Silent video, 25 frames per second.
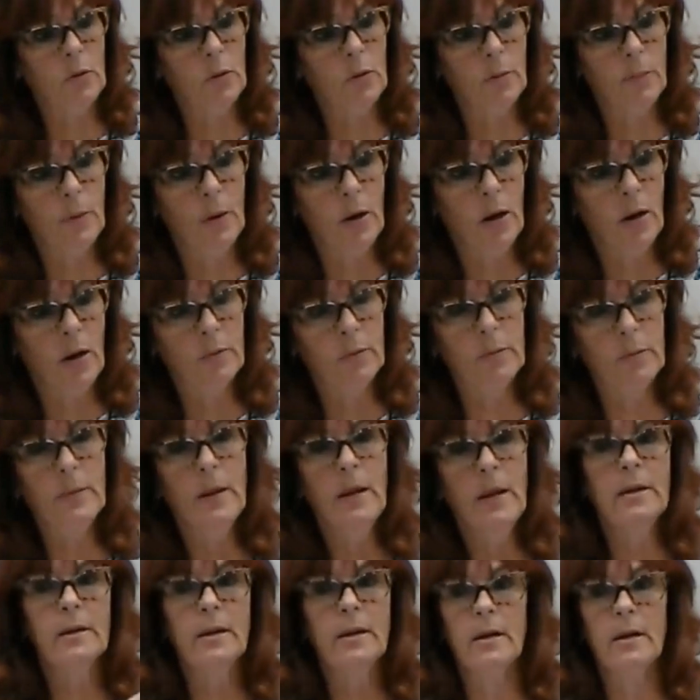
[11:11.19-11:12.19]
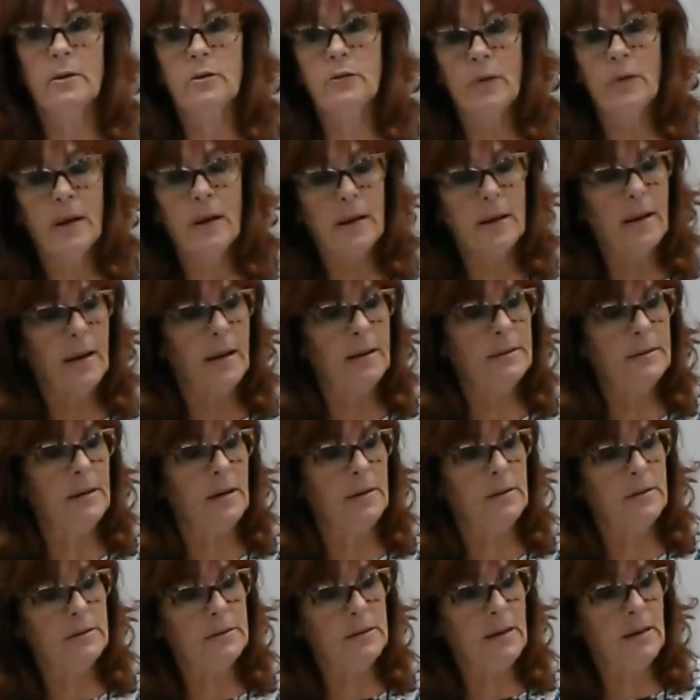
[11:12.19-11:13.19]
bar room that I drank at
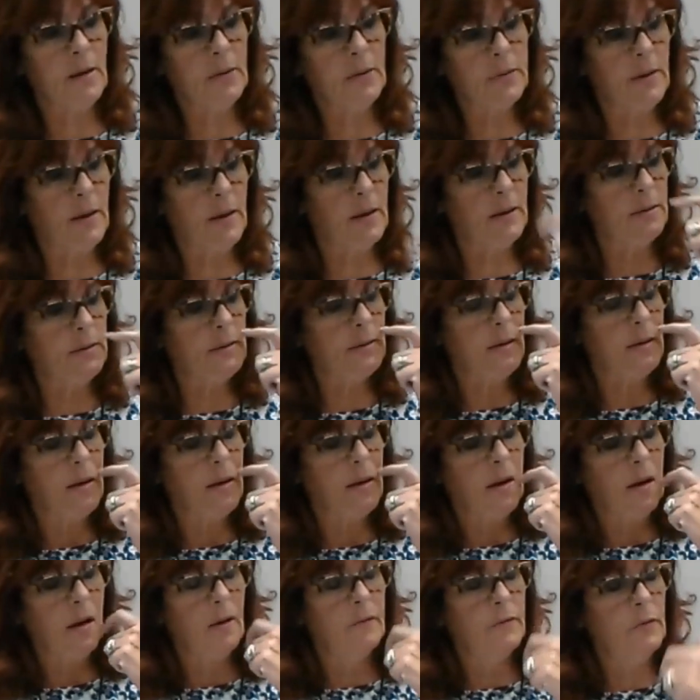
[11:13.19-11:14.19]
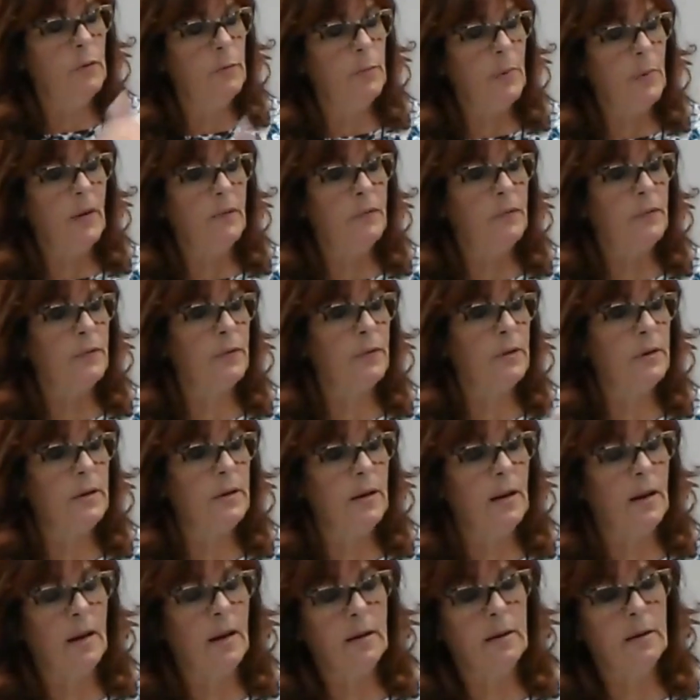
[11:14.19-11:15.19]
down the south end of New
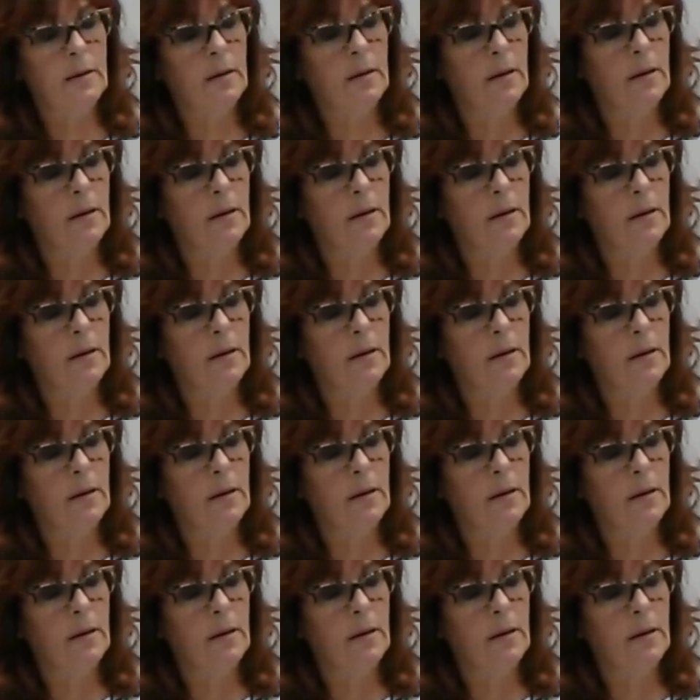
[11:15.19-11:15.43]
Bedford, and